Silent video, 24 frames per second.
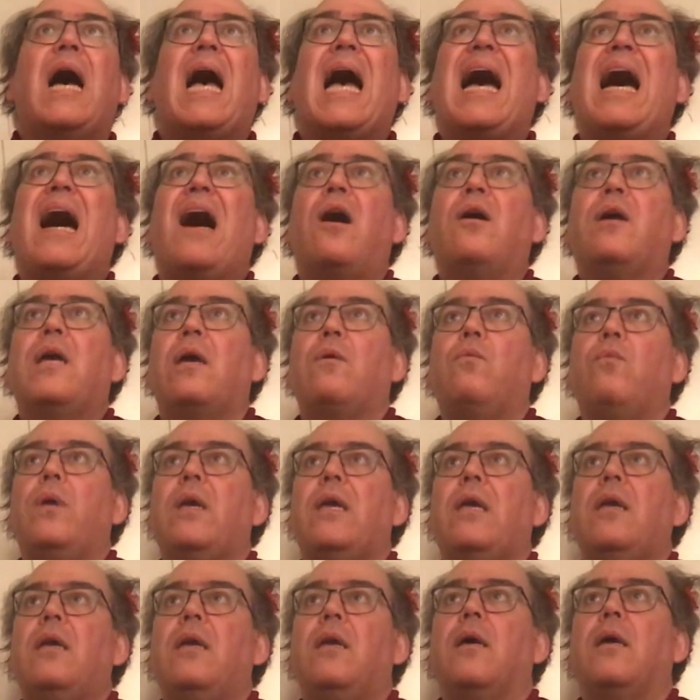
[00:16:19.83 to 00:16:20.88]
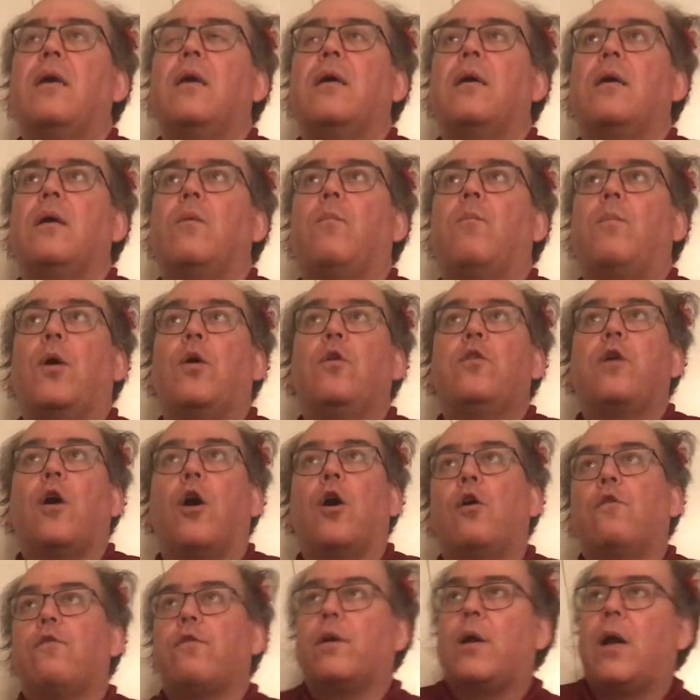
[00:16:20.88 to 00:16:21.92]
how can we both
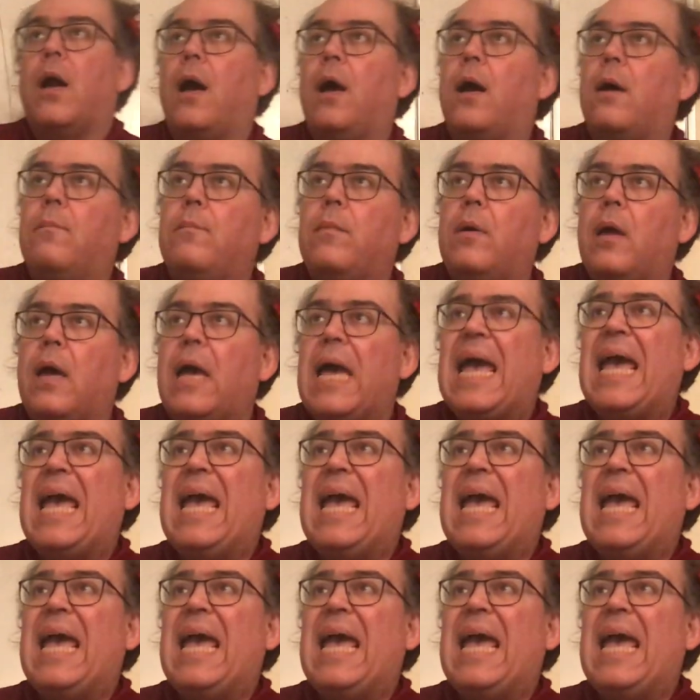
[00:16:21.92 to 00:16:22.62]
overcome